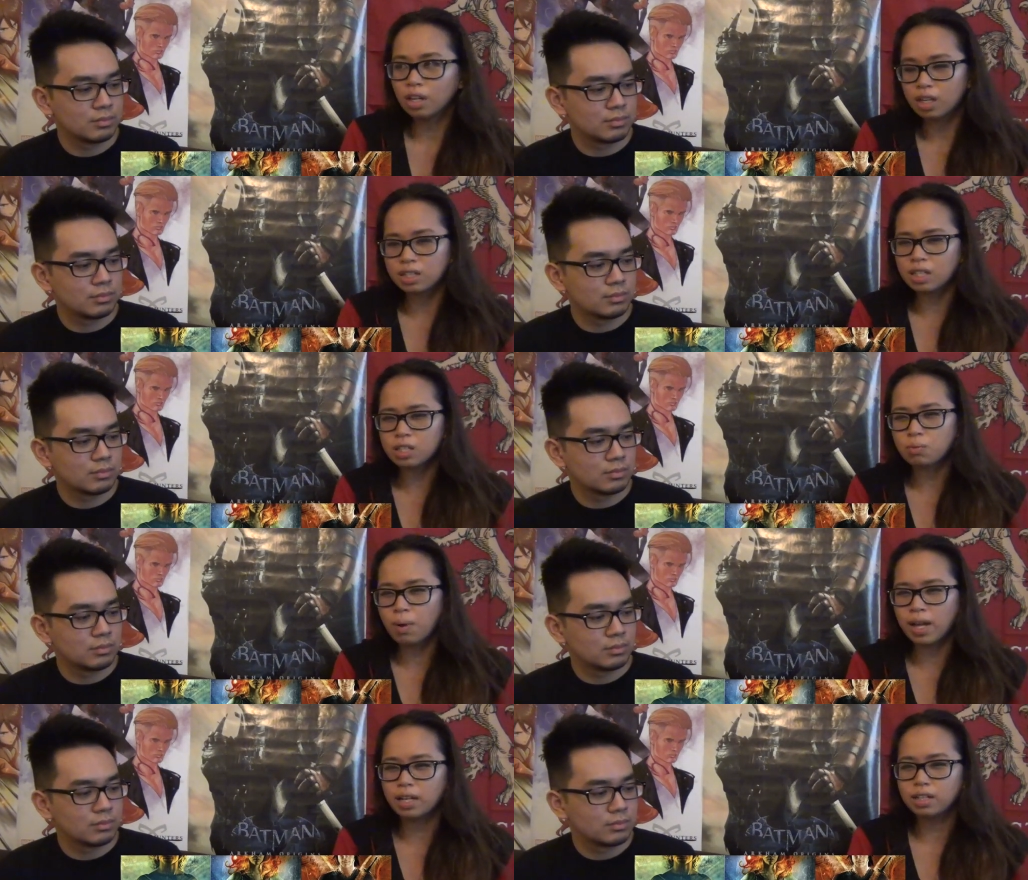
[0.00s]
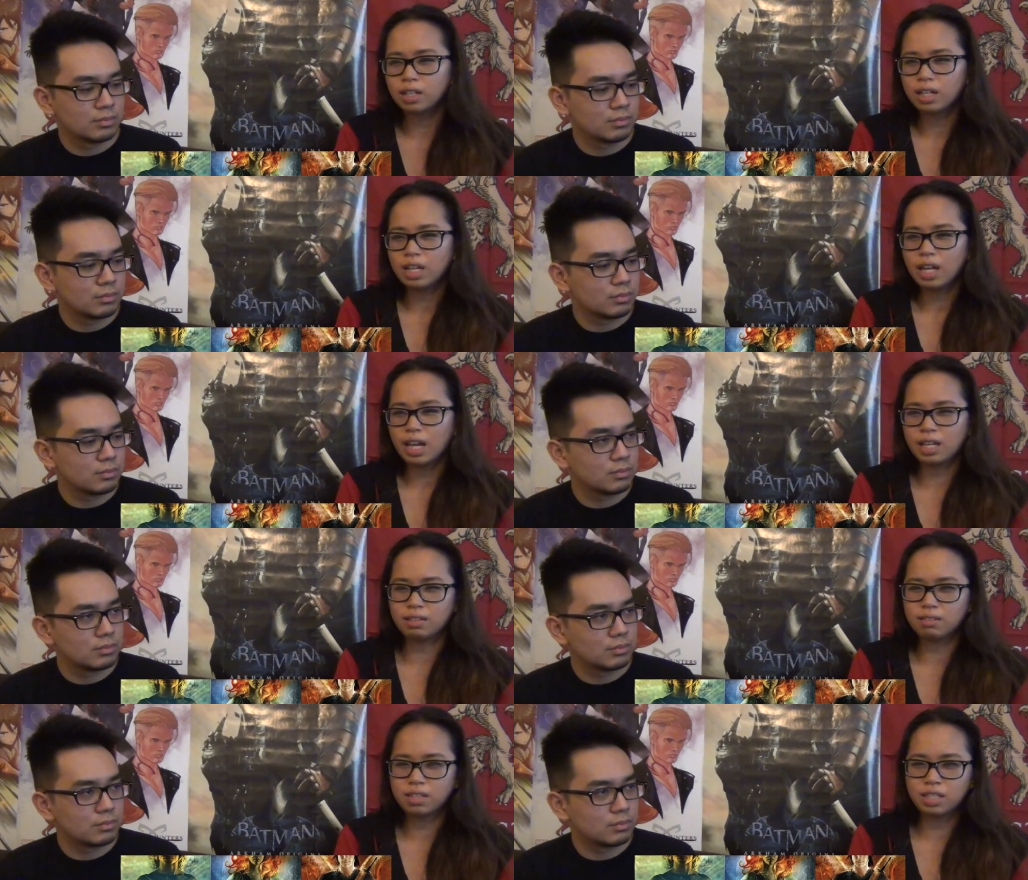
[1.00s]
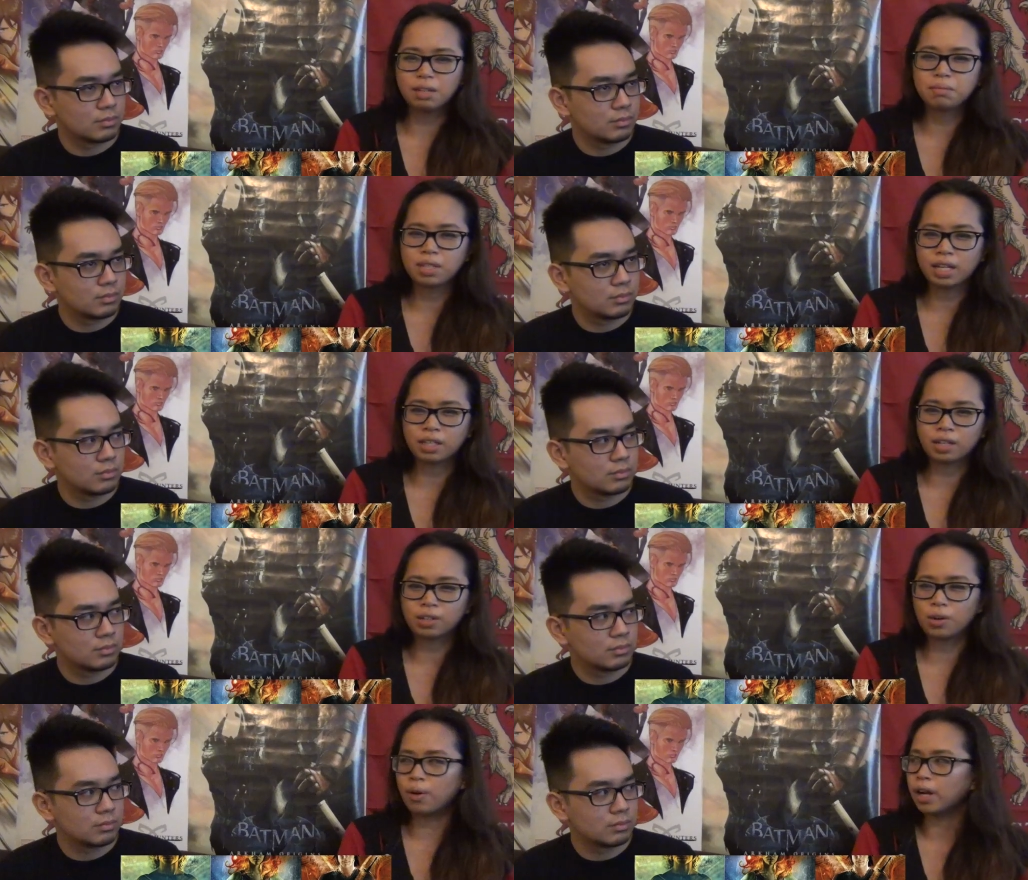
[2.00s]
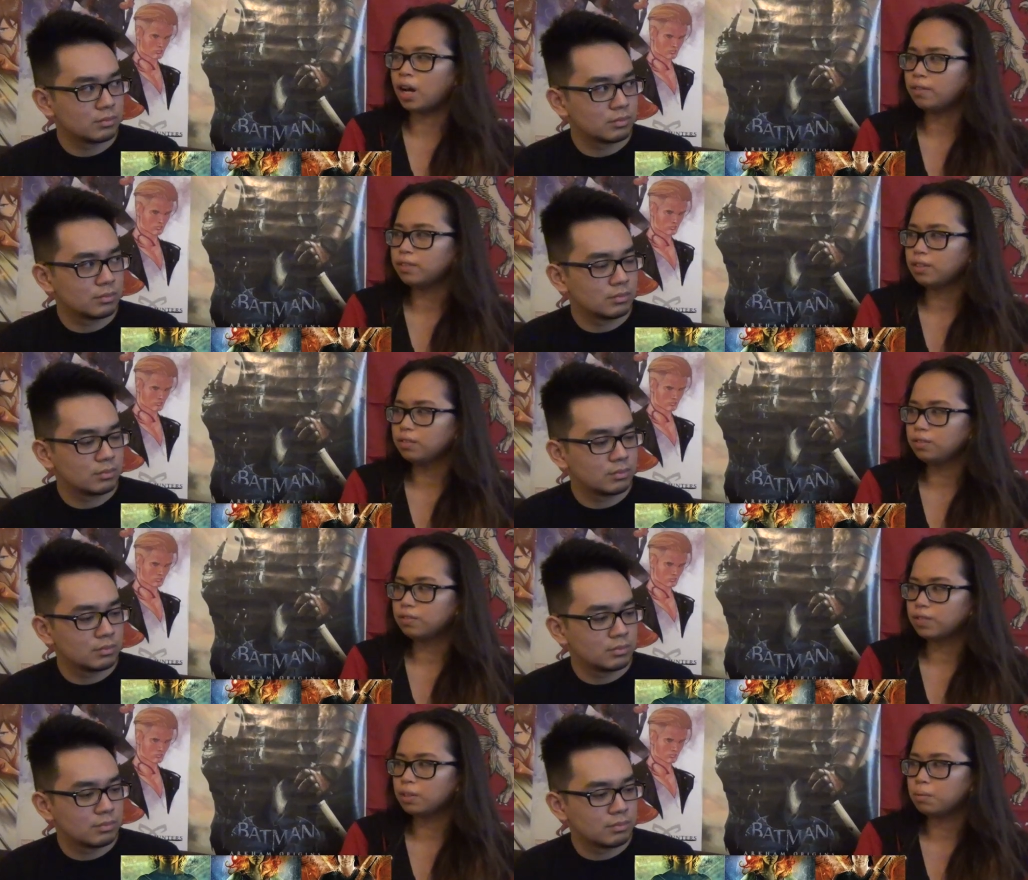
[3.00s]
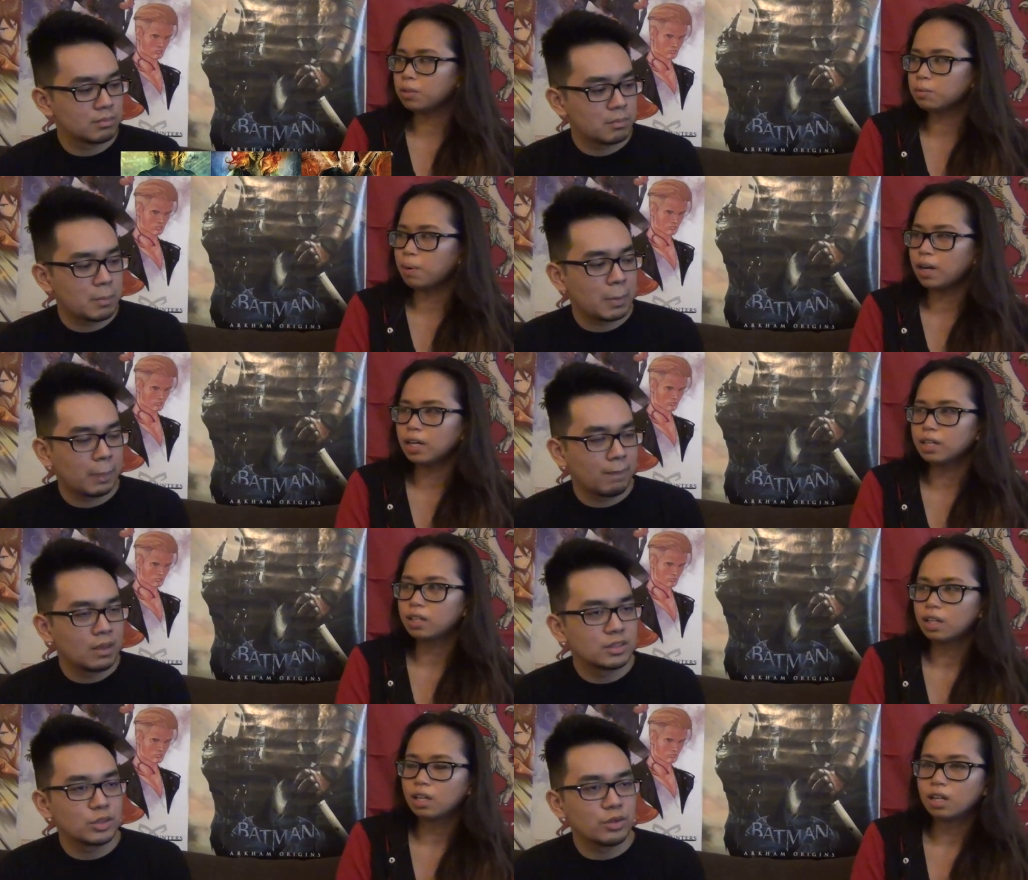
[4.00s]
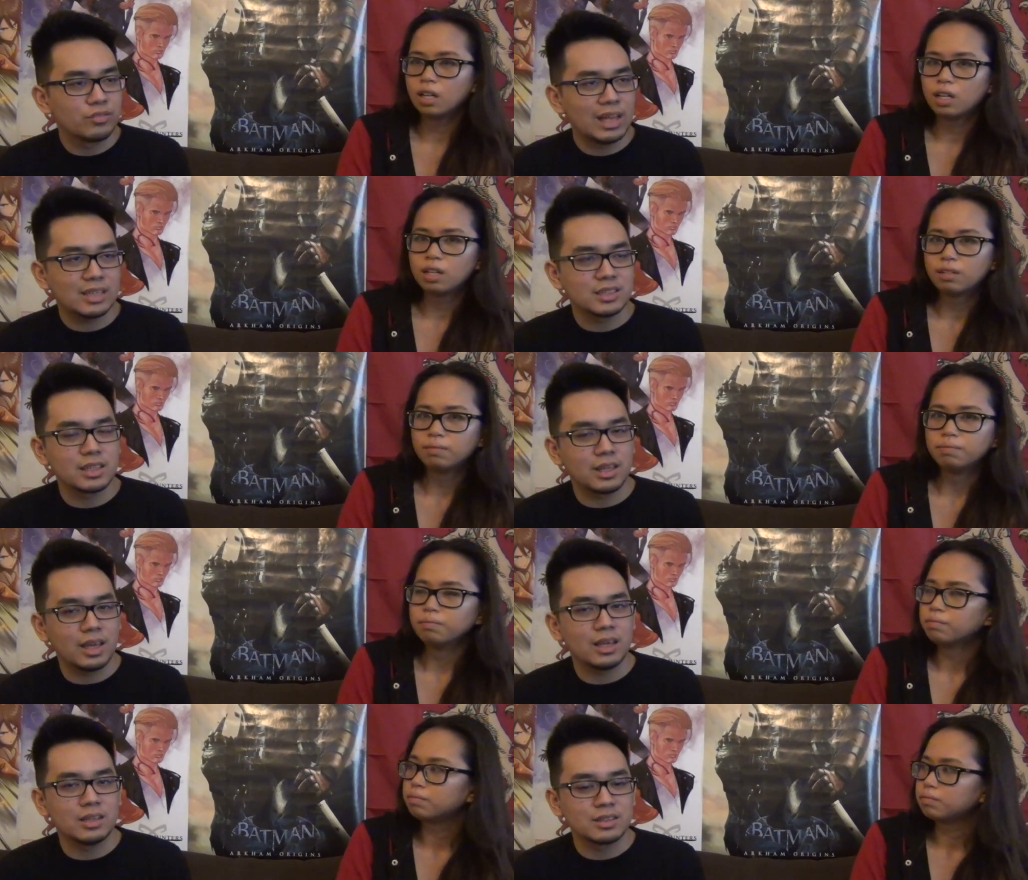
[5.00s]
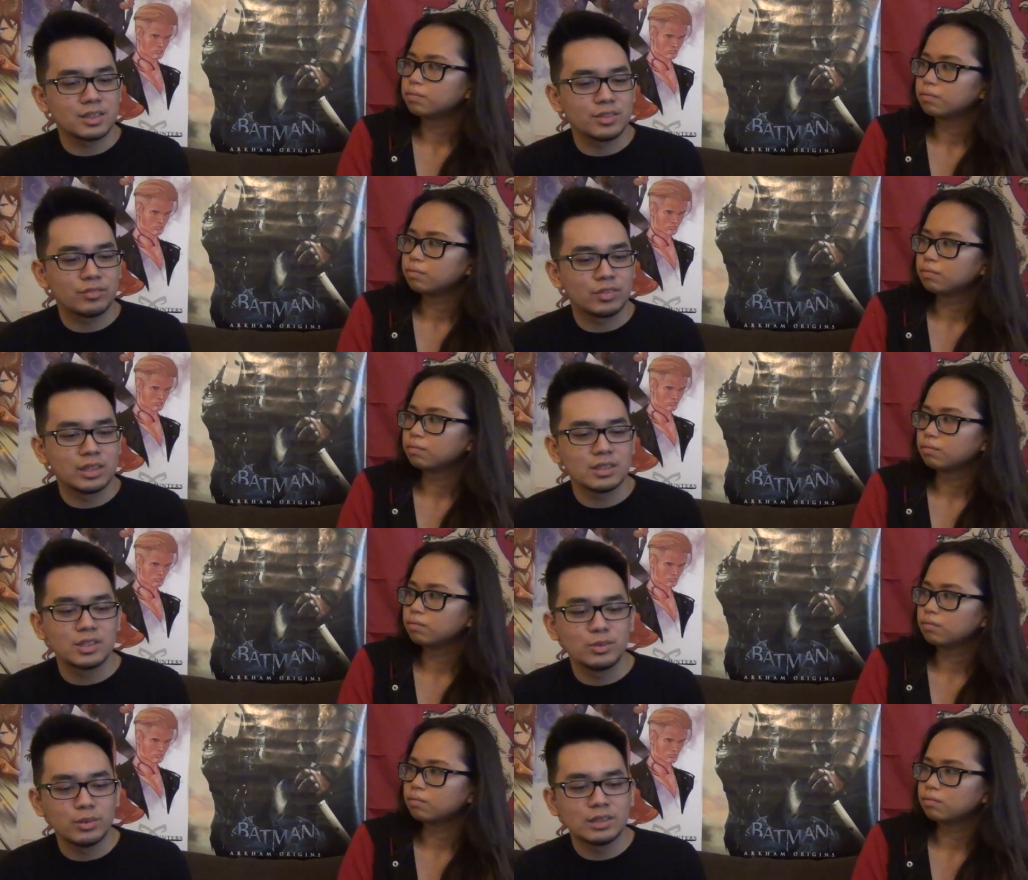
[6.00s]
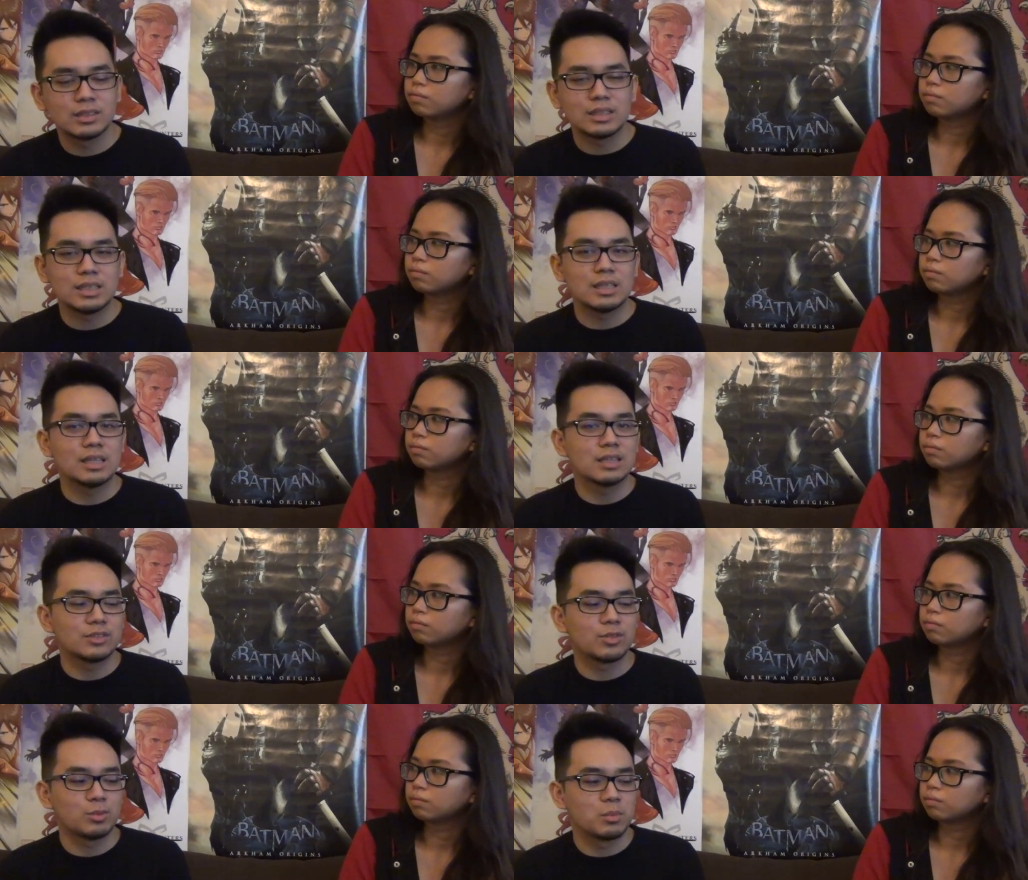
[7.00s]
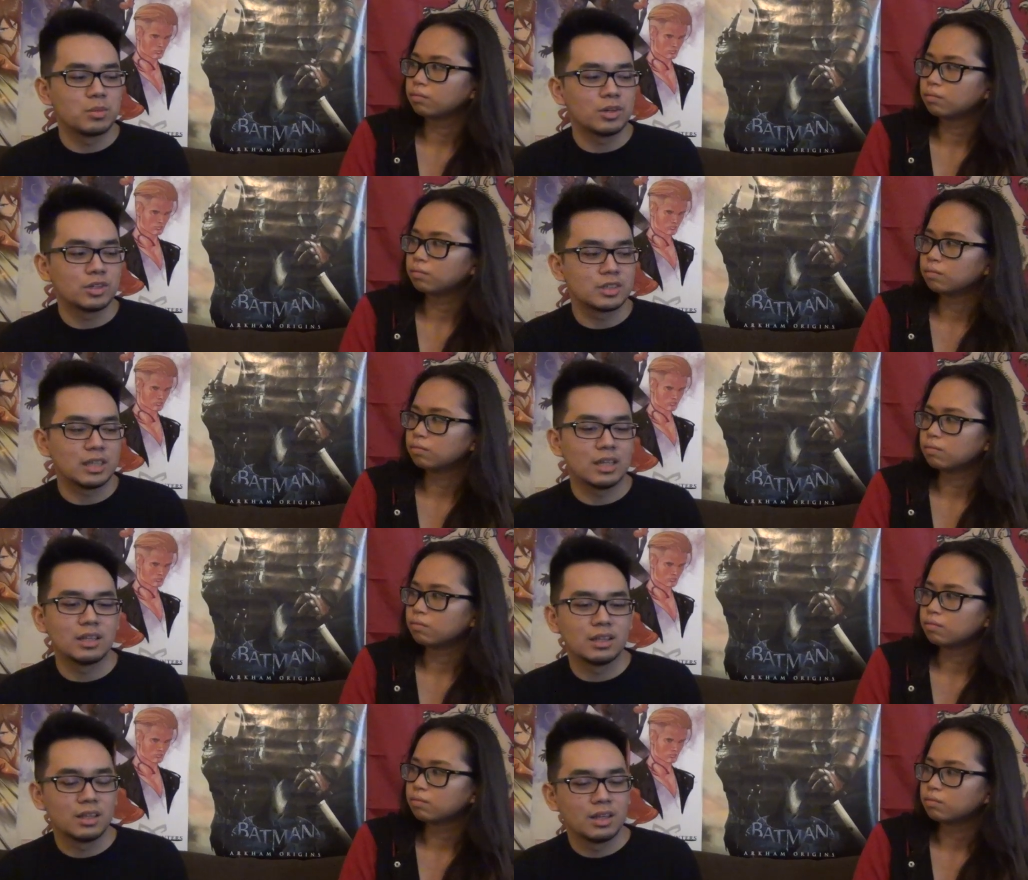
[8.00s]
Speaker 1: because this is what it seems like they're going off of for the most part.
Speaker 2: So if that's the case, if this new Izzy is from the books, then